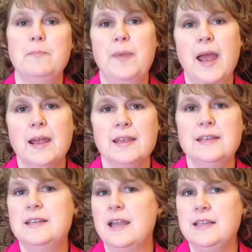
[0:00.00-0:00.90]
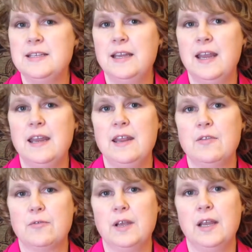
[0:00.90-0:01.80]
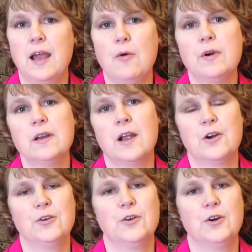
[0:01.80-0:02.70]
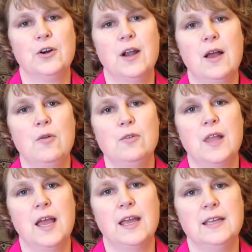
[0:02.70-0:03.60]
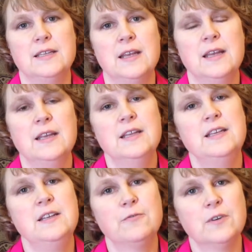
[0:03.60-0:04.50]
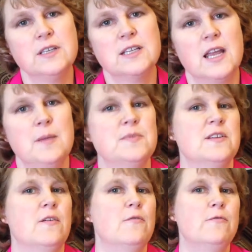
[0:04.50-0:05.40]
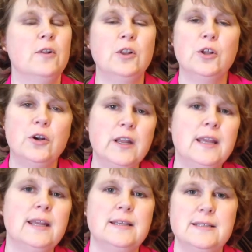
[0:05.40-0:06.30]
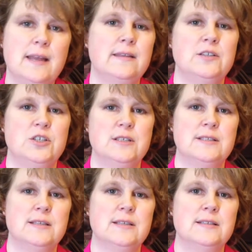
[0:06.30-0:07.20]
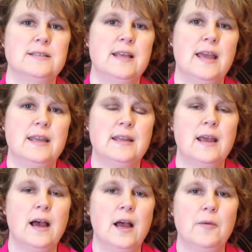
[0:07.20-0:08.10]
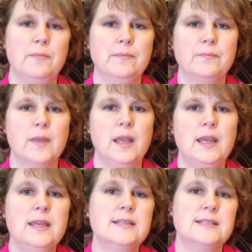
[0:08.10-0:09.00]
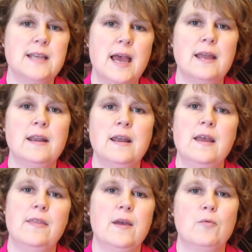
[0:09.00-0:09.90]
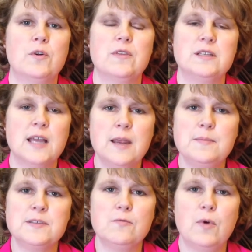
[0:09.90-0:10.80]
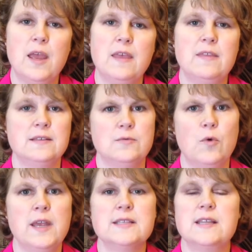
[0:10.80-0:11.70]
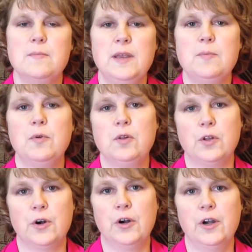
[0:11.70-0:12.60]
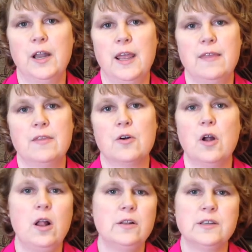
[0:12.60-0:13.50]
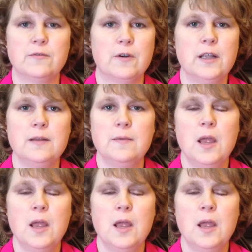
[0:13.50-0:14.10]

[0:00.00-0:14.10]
Back in 1983, Howard Gardner outlined different types of learning intelligences that he set that were the types of ways that people learn, and they're all different.